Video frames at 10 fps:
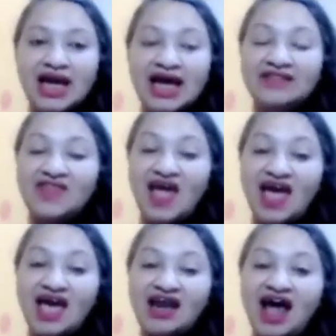And
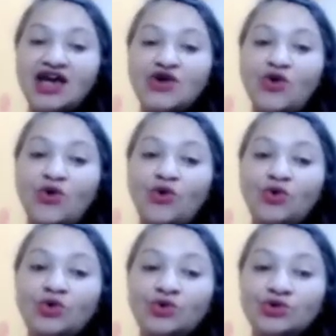there I
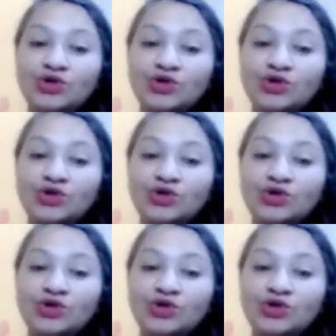go,